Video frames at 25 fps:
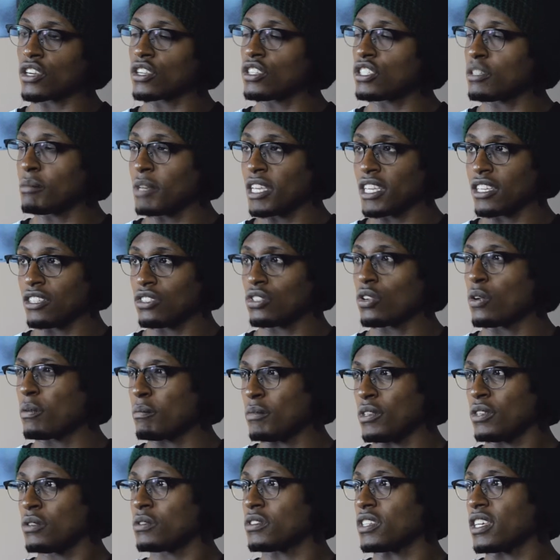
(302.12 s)
long as you're making dope
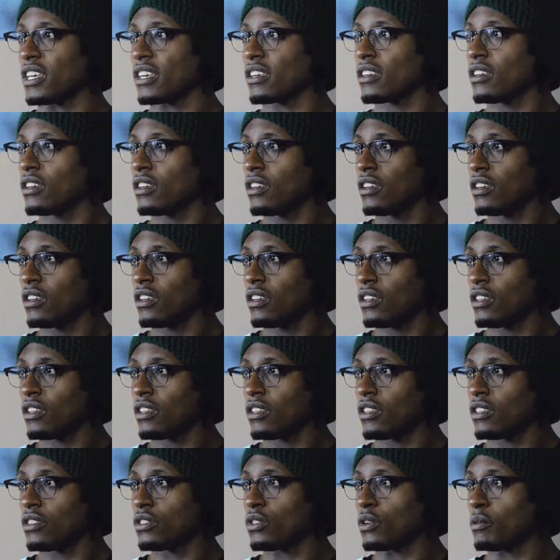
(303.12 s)
music,
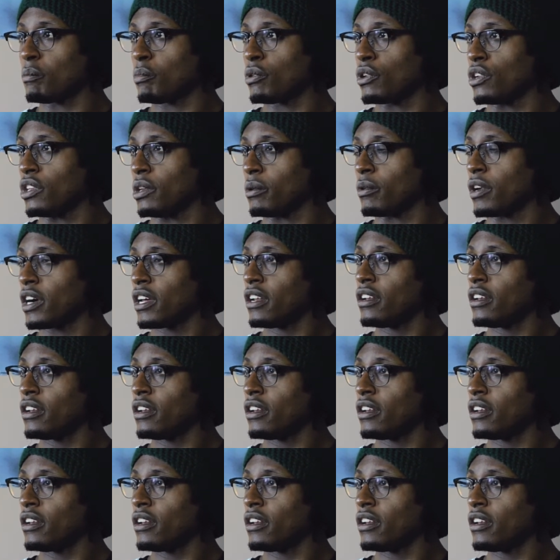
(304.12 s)
they'll put you